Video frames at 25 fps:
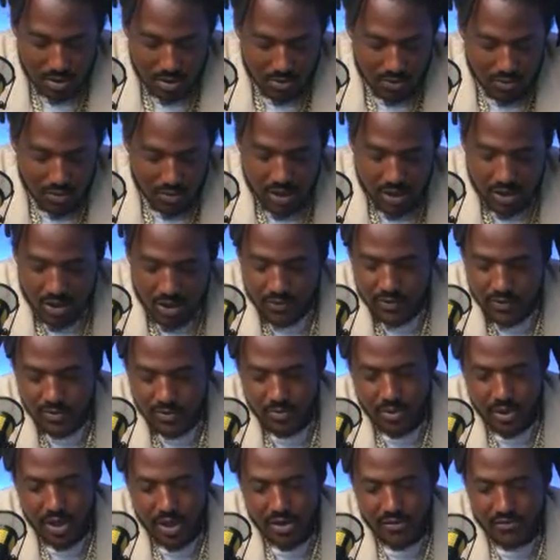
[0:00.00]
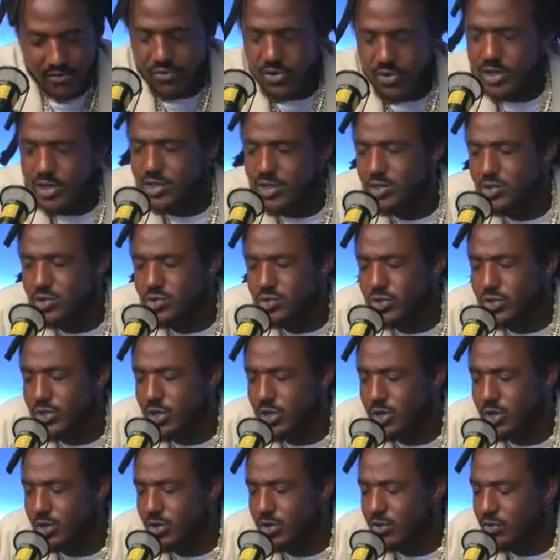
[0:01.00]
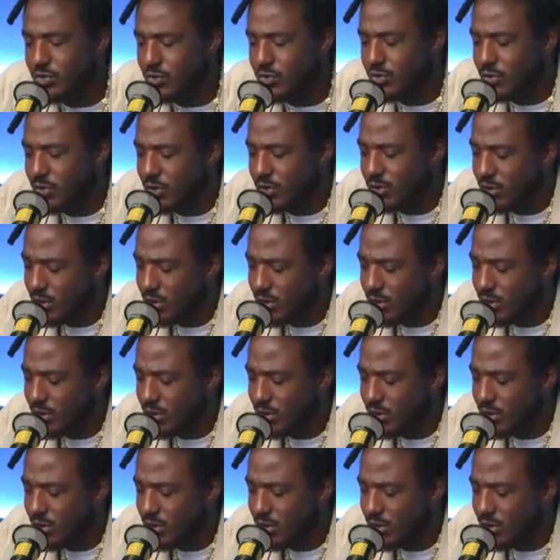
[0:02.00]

Right off the back, Free Sue Surf.